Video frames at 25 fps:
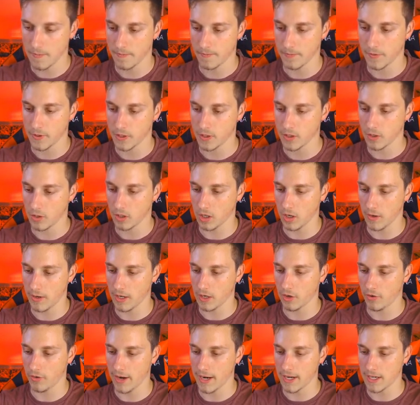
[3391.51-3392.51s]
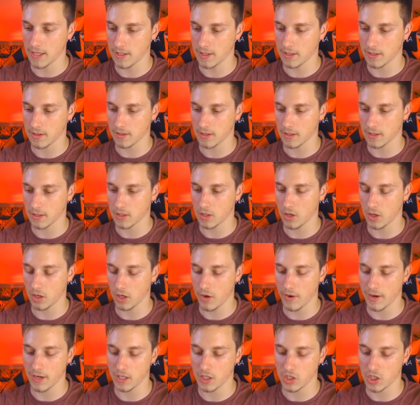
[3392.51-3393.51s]
It's not going great. It's not
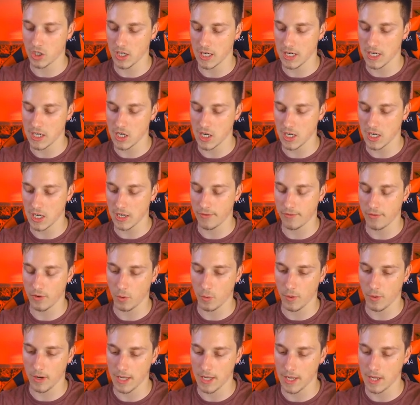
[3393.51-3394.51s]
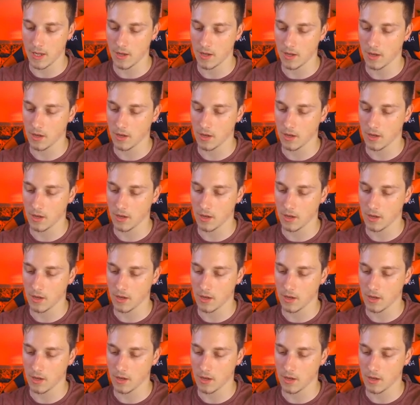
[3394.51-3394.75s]
going jiggy jiggy for Wiggy.